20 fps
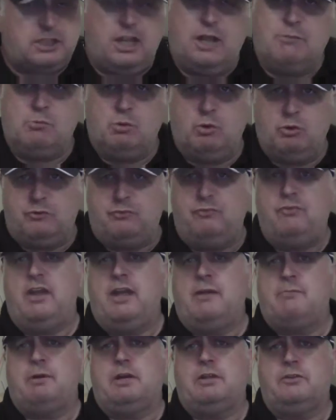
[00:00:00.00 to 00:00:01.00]
And most
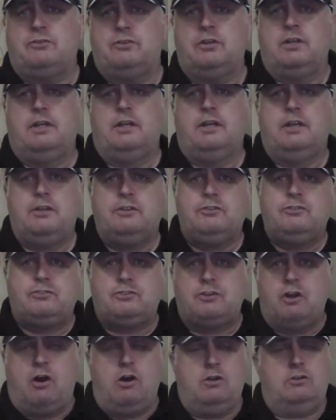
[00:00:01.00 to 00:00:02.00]
vapors
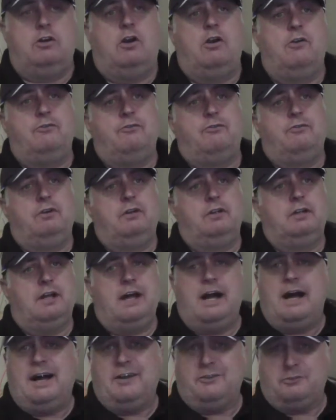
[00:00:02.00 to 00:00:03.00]
start off
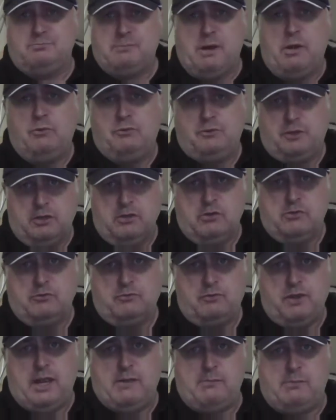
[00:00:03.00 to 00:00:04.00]
as mouth to lung
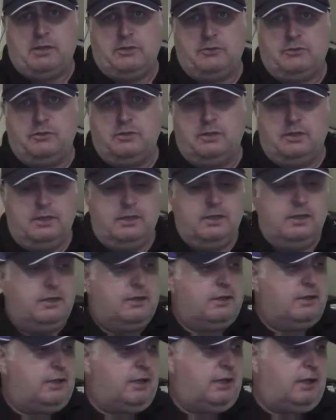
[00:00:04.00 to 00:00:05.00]
vapors.
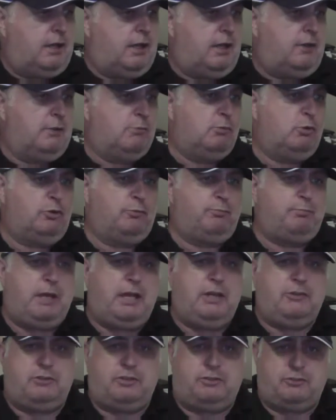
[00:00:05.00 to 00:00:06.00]
The most
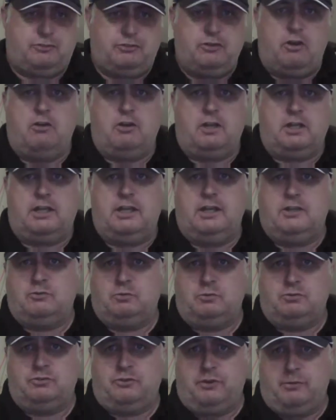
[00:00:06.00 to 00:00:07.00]
basic starter kits,
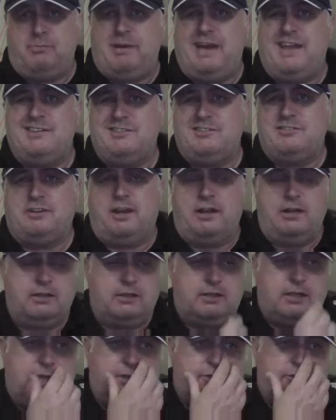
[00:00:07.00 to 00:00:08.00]
which is the pen style
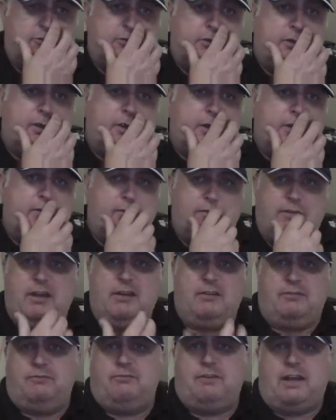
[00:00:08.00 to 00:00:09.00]
kits,
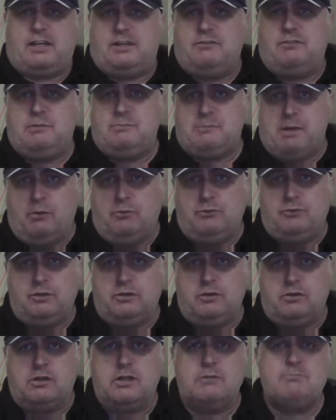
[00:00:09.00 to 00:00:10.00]
they're effectively mouth to
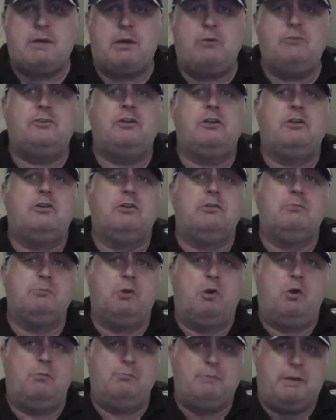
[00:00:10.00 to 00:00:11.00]
lung, and mouth to lung
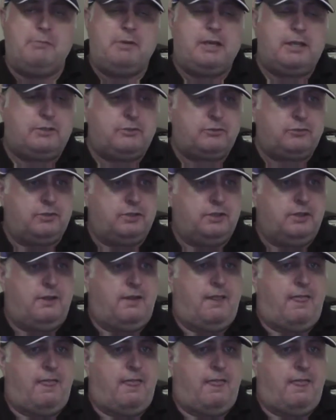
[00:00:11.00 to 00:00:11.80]
more mimics